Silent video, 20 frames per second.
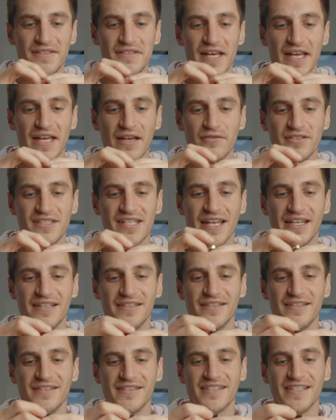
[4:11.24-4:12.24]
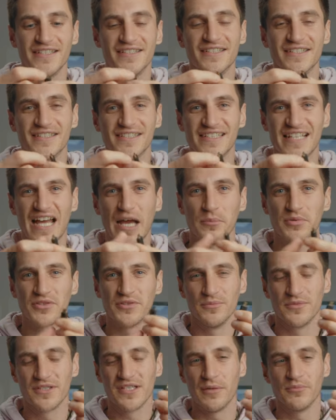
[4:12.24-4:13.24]
They have a tendency to snap
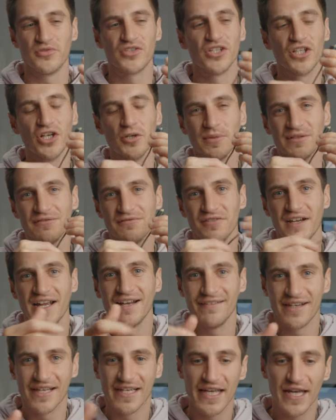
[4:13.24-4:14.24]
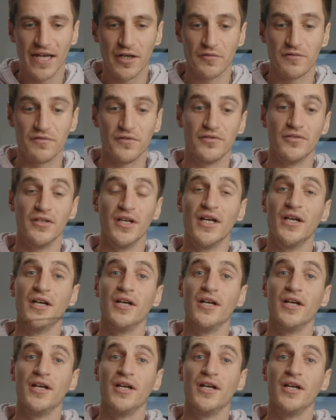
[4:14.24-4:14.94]
sometimes, so you've got to be very careful.